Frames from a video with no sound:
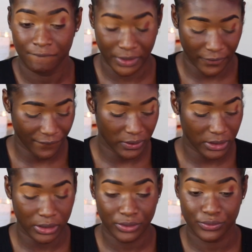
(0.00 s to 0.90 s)

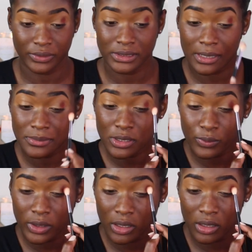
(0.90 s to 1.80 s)
faithfully 3 times a
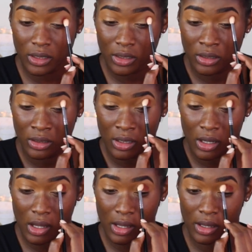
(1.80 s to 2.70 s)
week.
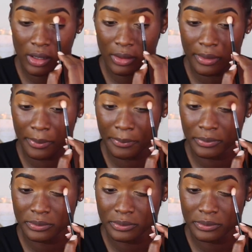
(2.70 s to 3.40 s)
You